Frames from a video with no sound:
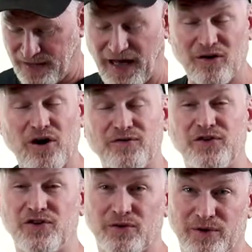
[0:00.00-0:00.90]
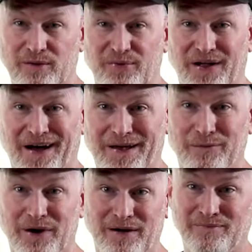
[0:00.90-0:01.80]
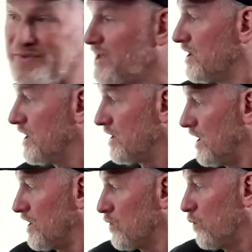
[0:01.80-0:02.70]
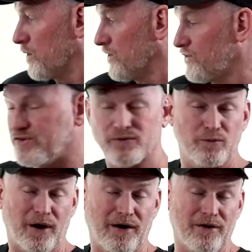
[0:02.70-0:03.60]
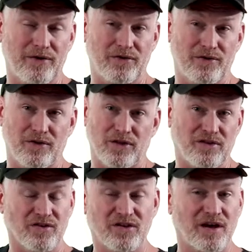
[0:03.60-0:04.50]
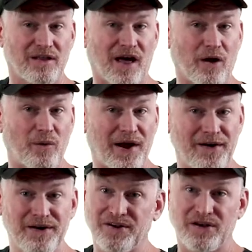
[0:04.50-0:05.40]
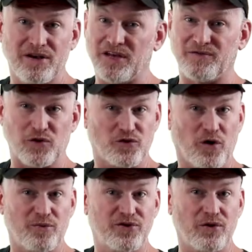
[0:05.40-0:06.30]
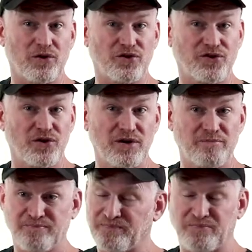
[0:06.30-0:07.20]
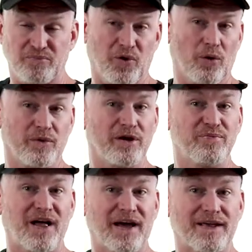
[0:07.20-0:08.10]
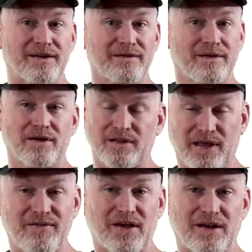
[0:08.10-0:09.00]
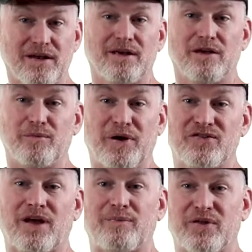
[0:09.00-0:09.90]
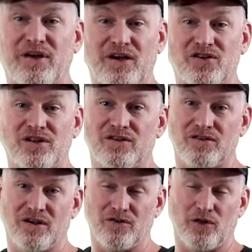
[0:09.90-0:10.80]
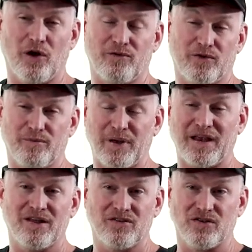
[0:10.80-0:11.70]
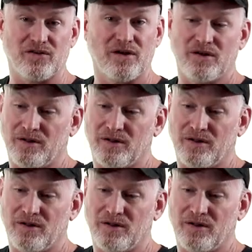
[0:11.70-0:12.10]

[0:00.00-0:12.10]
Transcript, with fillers: How often do you reapply? Well, in, in corners where it doesn't get a lot of wear, if your soapstone looks good, don't reapply it. Leave it. Your best application is, is for maintenance is